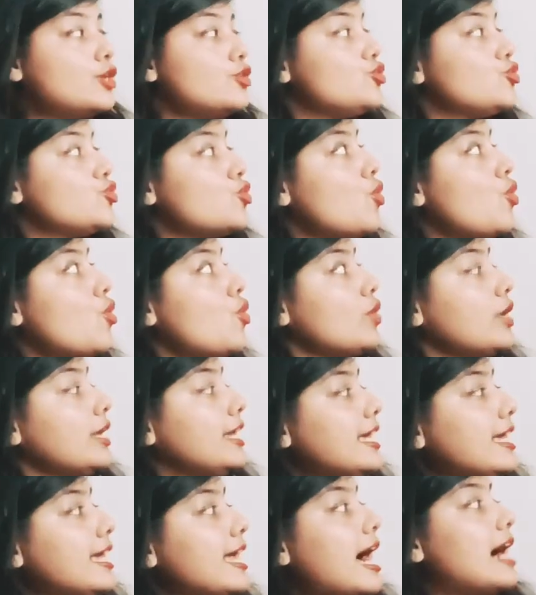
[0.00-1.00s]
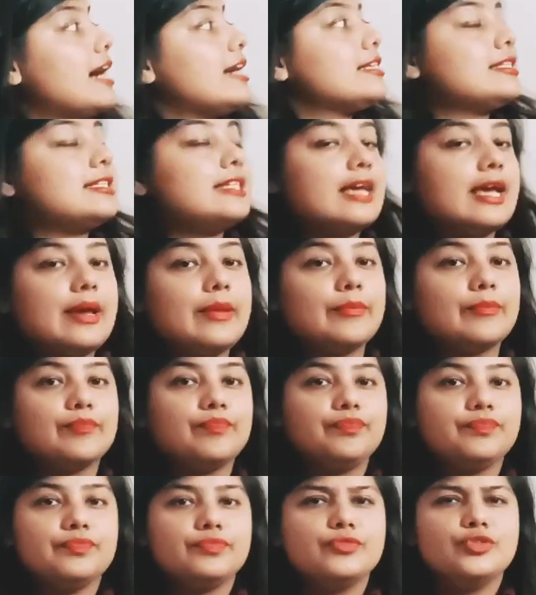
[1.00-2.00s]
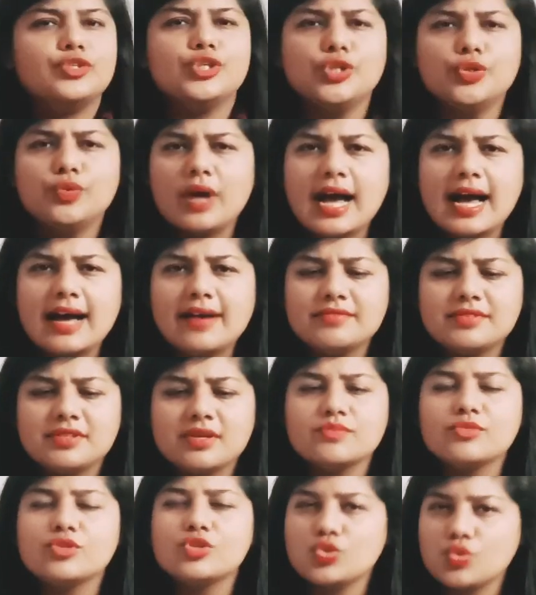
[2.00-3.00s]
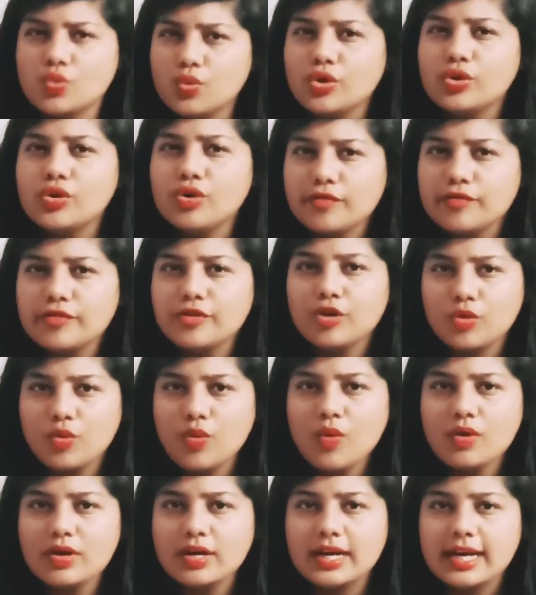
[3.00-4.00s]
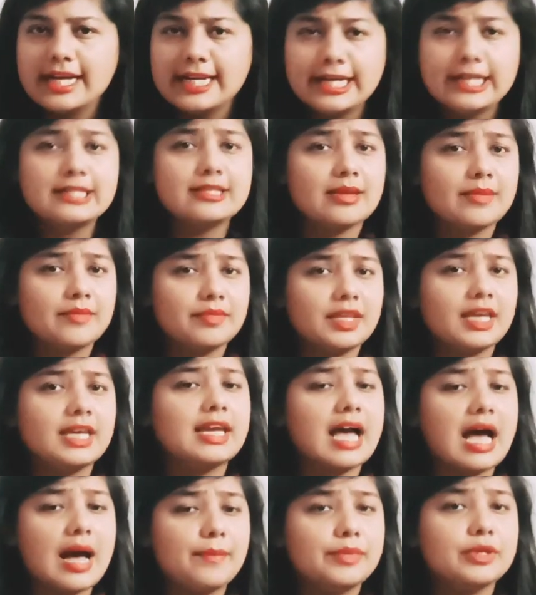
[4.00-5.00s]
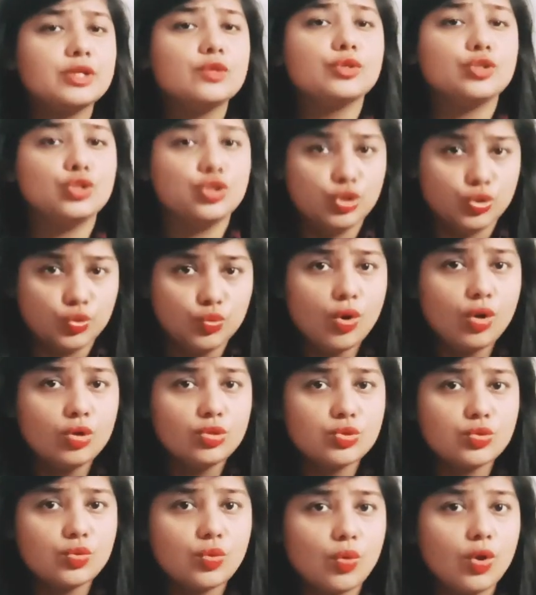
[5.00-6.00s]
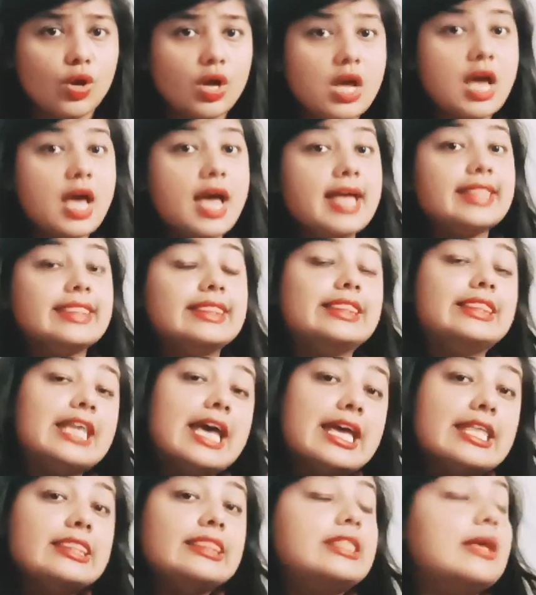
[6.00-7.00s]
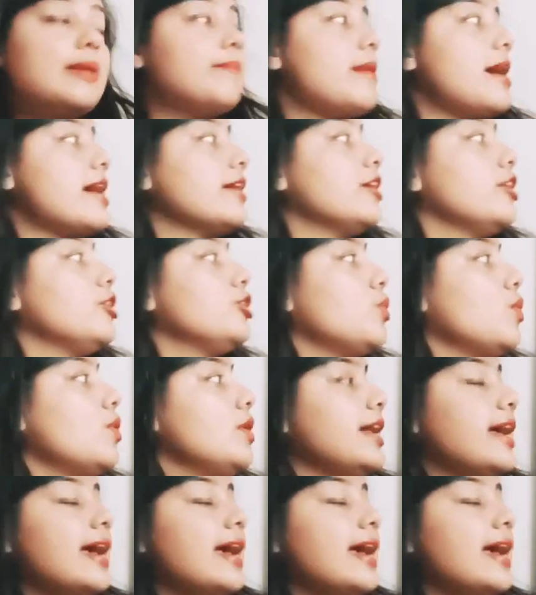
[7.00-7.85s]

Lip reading: So he asked him, Do you have some story of your own? Did something happen with you also? Then the beggar told